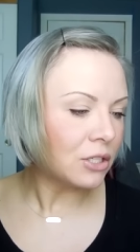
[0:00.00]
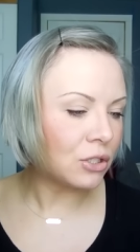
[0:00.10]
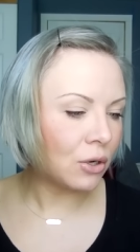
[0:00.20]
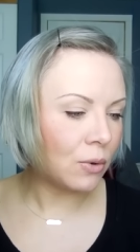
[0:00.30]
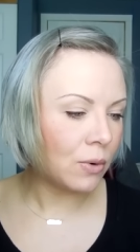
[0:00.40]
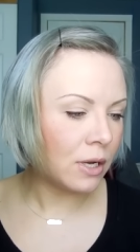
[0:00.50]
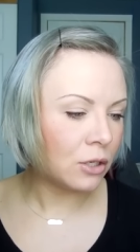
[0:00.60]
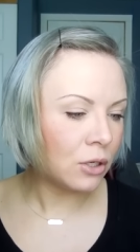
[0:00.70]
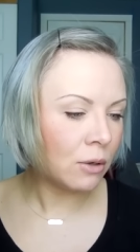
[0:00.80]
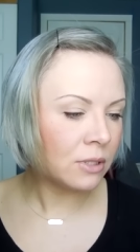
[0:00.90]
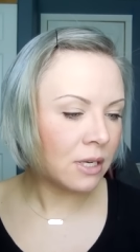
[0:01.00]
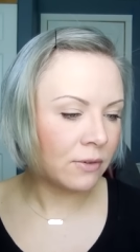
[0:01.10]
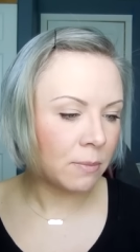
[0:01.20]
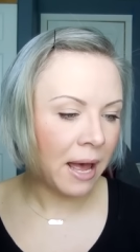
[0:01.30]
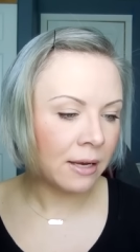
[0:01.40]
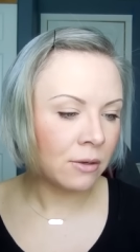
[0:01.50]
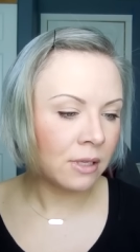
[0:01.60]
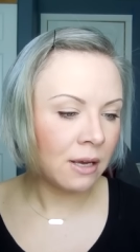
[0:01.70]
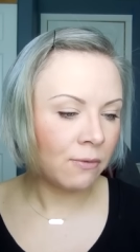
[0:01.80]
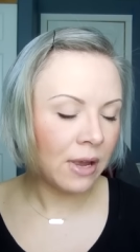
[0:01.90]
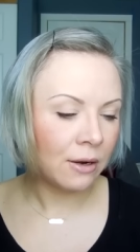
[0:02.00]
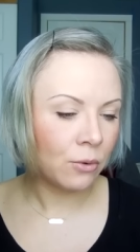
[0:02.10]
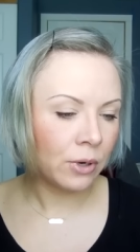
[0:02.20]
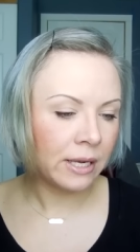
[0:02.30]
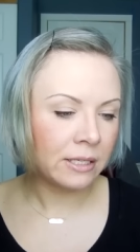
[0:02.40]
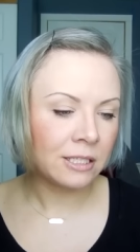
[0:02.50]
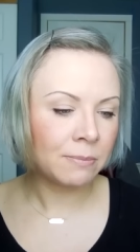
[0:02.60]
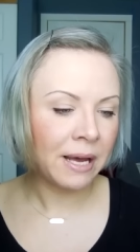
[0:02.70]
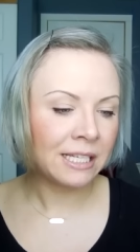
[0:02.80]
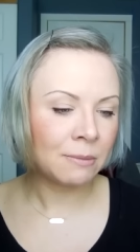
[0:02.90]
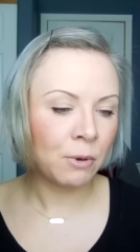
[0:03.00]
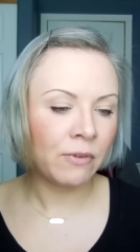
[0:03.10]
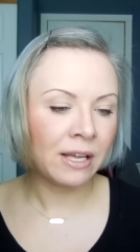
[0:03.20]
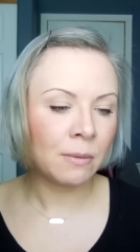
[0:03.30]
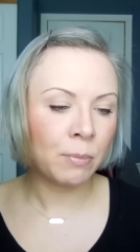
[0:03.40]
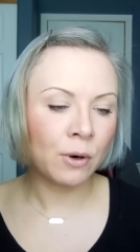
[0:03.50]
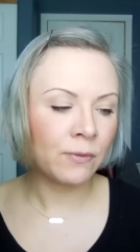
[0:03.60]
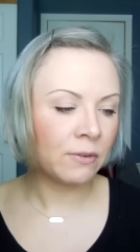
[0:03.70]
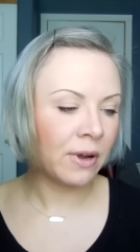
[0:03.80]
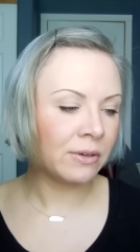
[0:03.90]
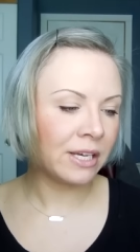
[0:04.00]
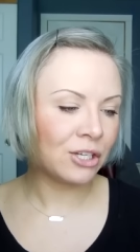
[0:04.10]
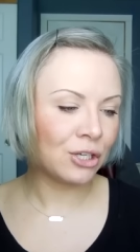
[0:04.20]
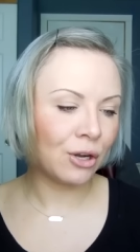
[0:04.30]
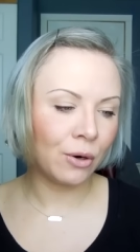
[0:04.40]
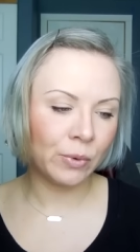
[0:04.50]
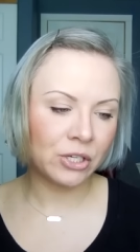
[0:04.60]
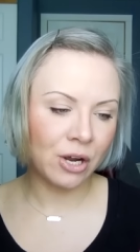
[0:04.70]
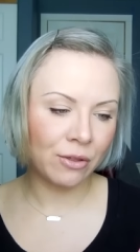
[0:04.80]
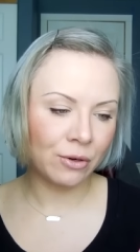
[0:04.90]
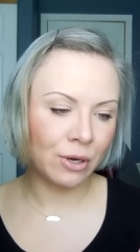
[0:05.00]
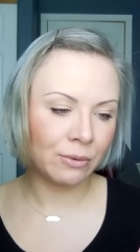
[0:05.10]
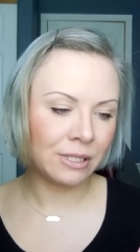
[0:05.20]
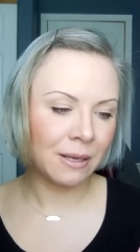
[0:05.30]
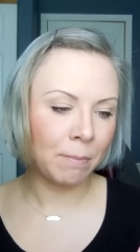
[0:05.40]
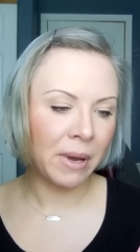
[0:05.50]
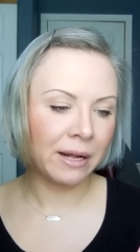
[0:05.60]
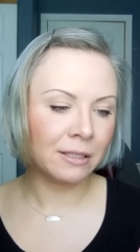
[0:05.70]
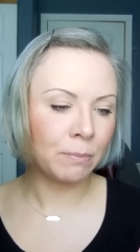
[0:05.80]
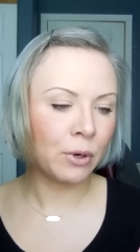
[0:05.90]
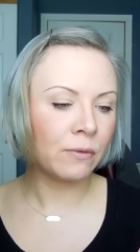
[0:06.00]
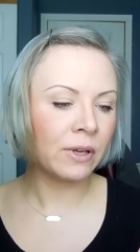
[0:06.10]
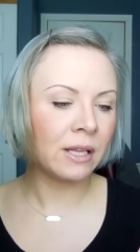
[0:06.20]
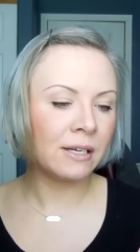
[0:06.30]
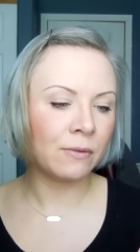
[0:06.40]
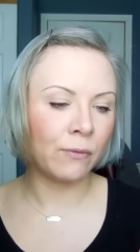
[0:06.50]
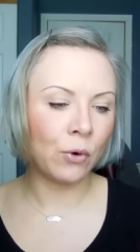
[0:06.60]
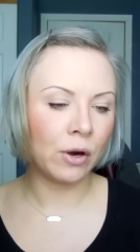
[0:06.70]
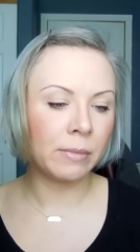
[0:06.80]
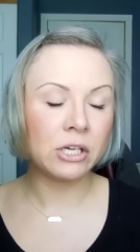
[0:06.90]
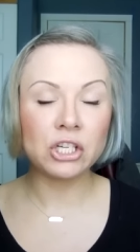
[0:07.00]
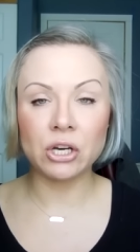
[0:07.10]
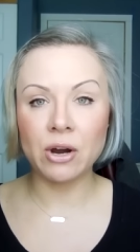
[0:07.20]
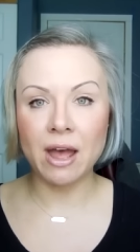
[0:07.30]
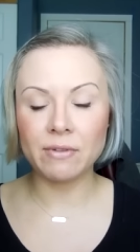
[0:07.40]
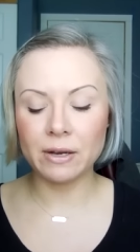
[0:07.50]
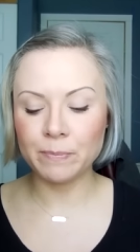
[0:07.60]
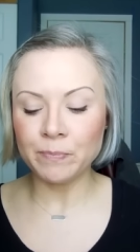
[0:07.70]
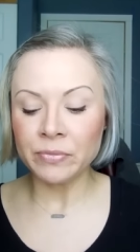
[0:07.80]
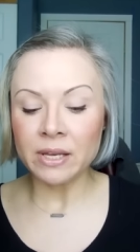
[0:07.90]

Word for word: So notes of tobacco leaf and oriental spice provide the perfect foundation on which other notes meld perfectly to form sheer heaven.